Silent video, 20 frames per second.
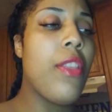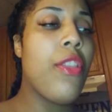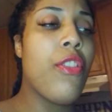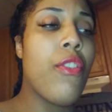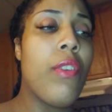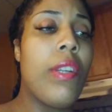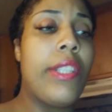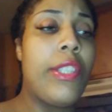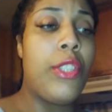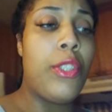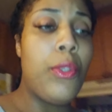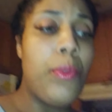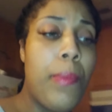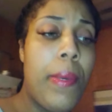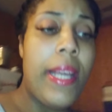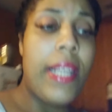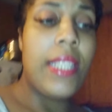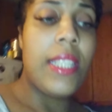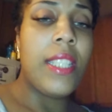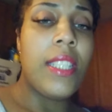3
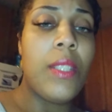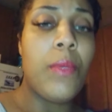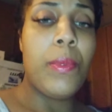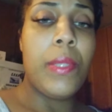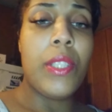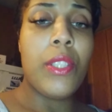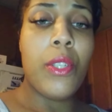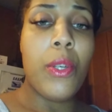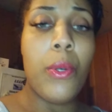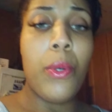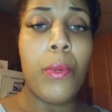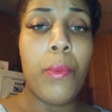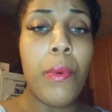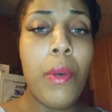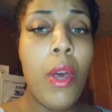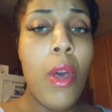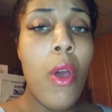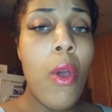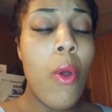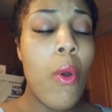toothpastes with scoop
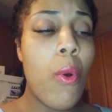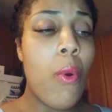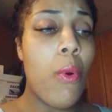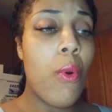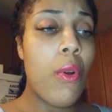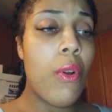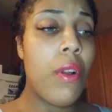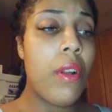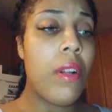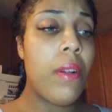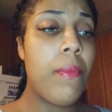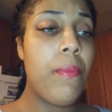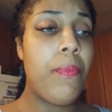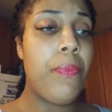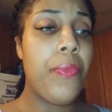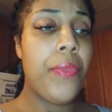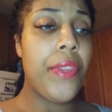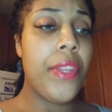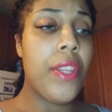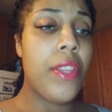or
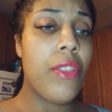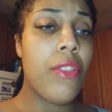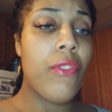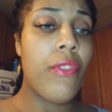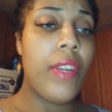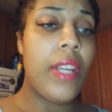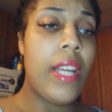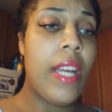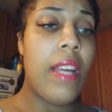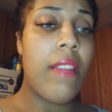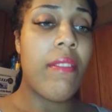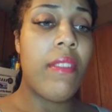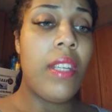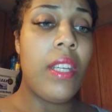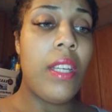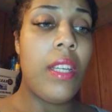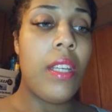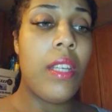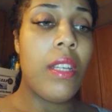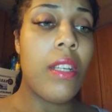3 of
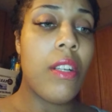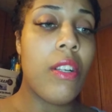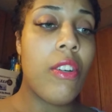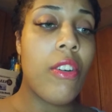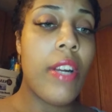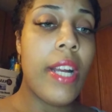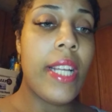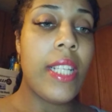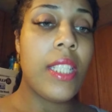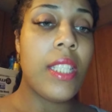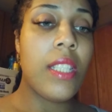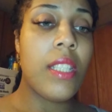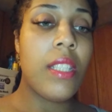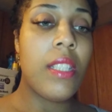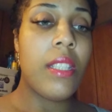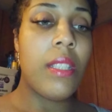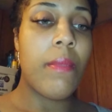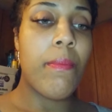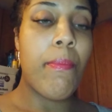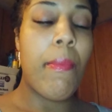the Crest
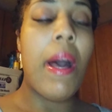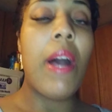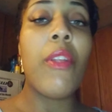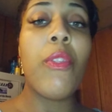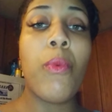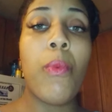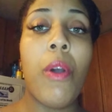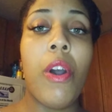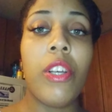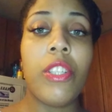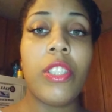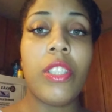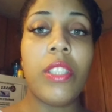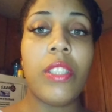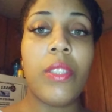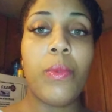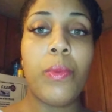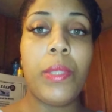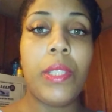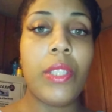mouthwashes
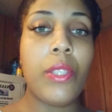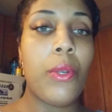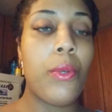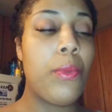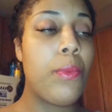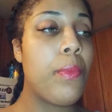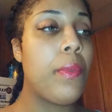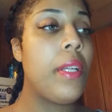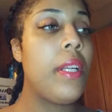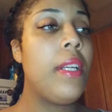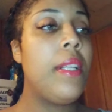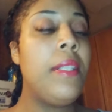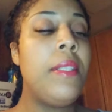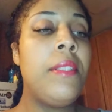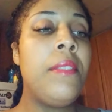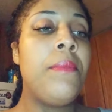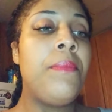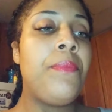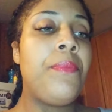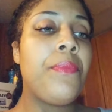with scoop.
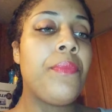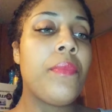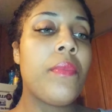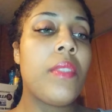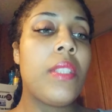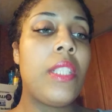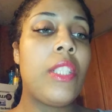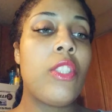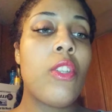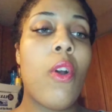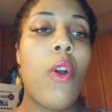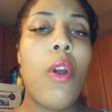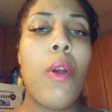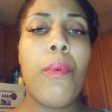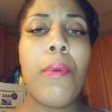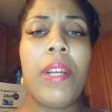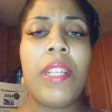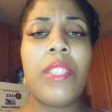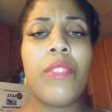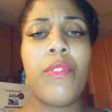These are all
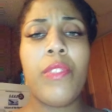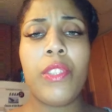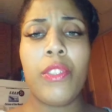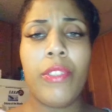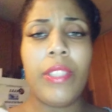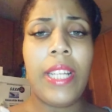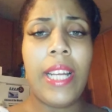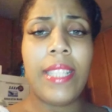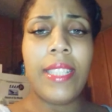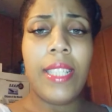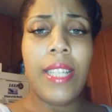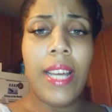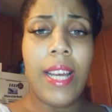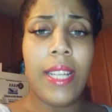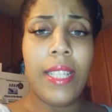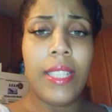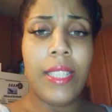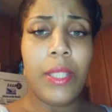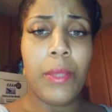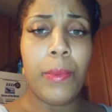priced for
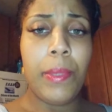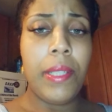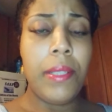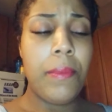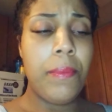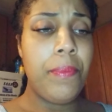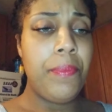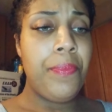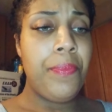$3.99 this week,